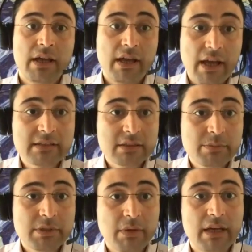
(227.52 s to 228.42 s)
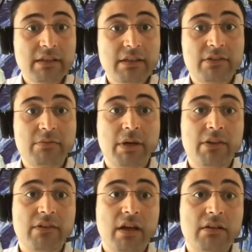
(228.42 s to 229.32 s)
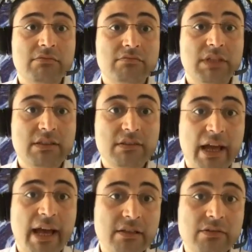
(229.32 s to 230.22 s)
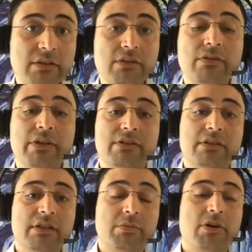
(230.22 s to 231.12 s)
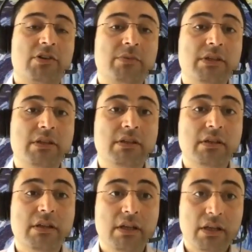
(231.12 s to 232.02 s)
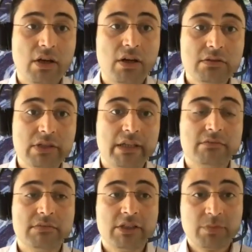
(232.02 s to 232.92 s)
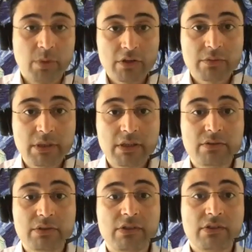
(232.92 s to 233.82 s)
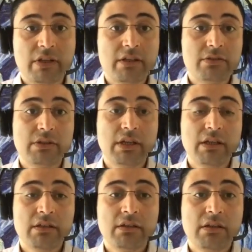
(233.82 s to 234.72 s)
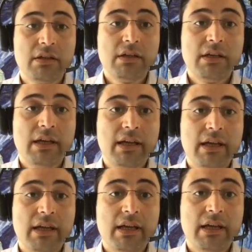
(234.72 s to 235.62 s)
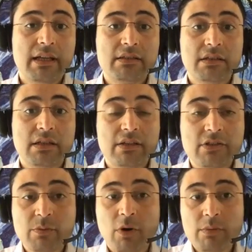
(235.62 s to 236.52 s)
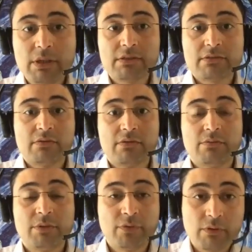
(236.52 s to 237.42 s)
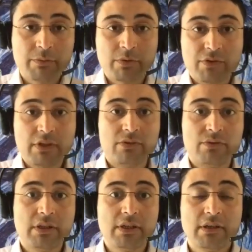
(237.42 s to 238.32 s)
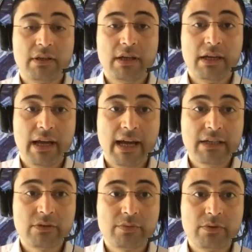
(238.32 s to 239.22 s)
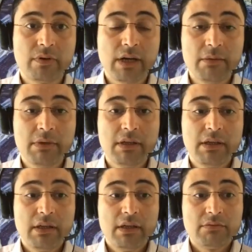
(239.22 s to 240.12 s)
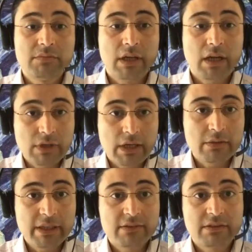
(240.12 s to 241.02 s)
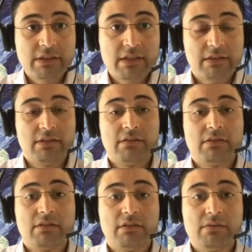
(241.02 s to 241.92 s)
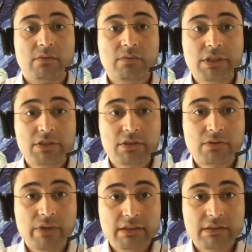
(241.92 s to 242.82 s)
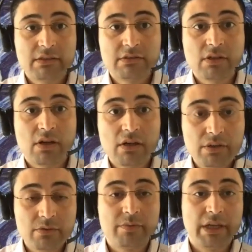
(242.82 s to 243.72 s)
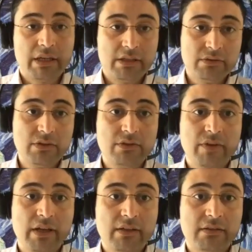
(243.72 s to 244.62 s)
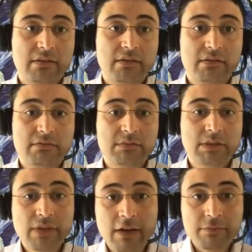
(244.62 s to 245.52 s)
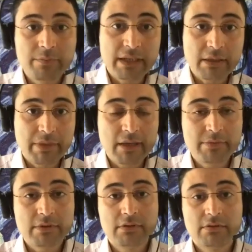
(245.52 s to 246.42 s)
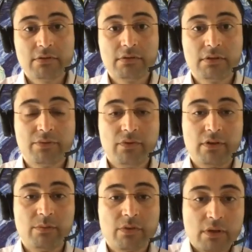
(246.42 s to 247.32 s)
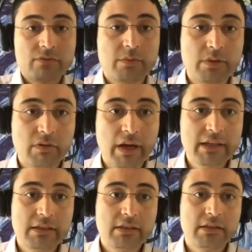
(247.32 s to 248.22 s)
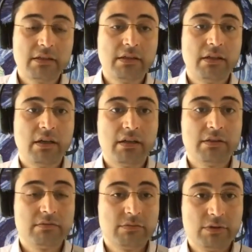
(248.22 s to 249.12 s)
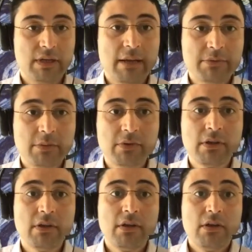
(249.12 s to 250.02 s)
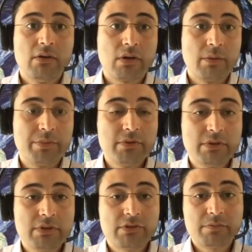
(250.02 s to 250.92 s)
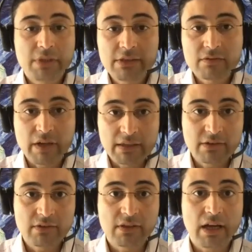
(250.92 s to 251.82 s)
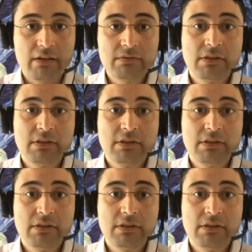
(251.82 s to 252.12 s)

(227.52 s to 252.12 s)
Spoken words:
As simple-minded as it might sound, that is actually the question that bugs me a lot and has brought me to this stage today. And at this moment, before we proceed to the actual program, I would like a suggestion. Which questions are you bringing to this event? If you have pen and paper, or if you're more comfortable writing on your laptops or computers, please write this down.